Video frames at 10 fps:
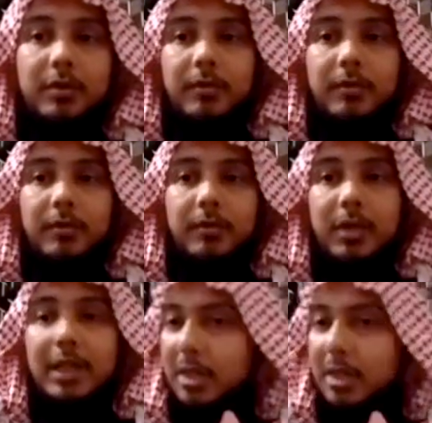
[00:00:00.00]
you. Okay, yes,
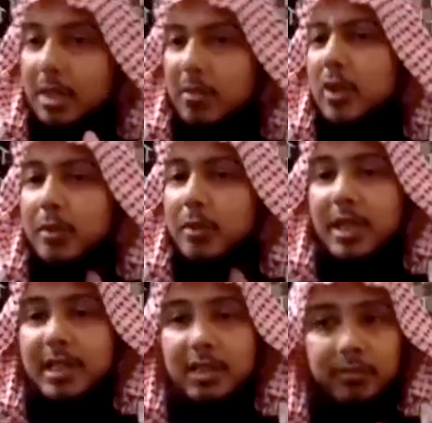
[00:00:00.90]
it'll be very
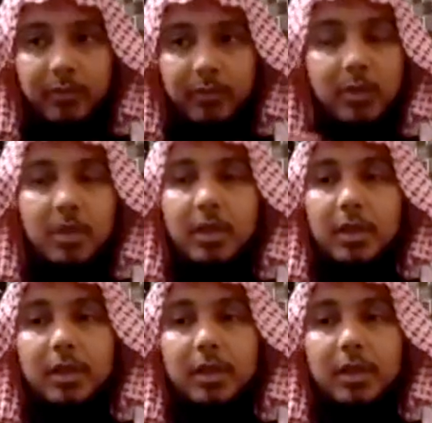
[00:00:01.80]
traumatizing for him or her,